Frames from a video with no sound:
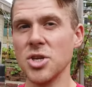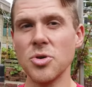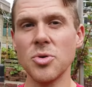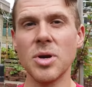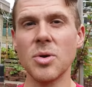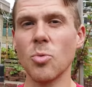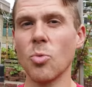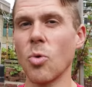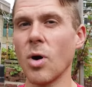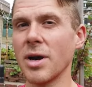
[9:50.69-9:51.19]

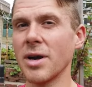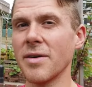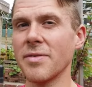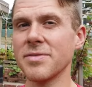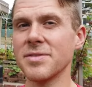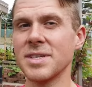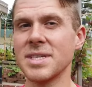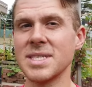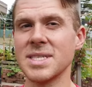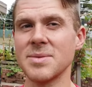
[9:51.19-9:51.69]
new and
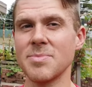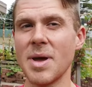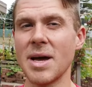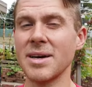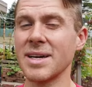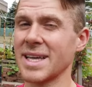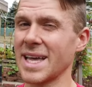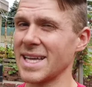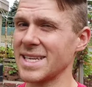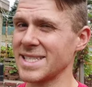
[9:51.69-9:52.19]
wonderfully
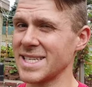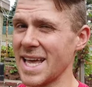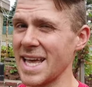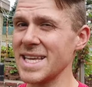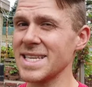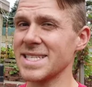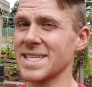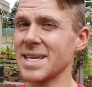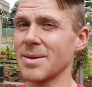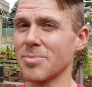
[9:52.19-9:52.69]
smelling and
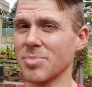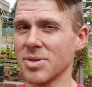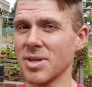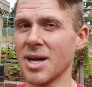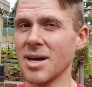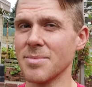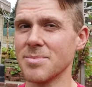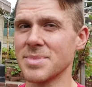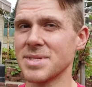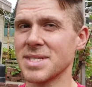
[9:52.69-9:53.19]
tasting
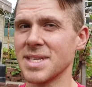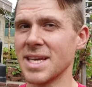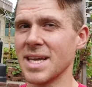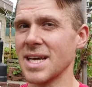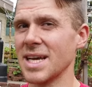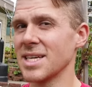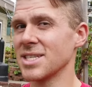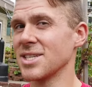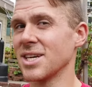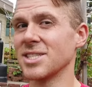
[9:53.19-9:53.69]
plums
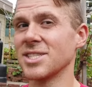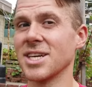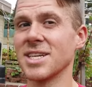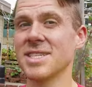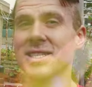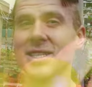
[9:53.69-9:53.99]
such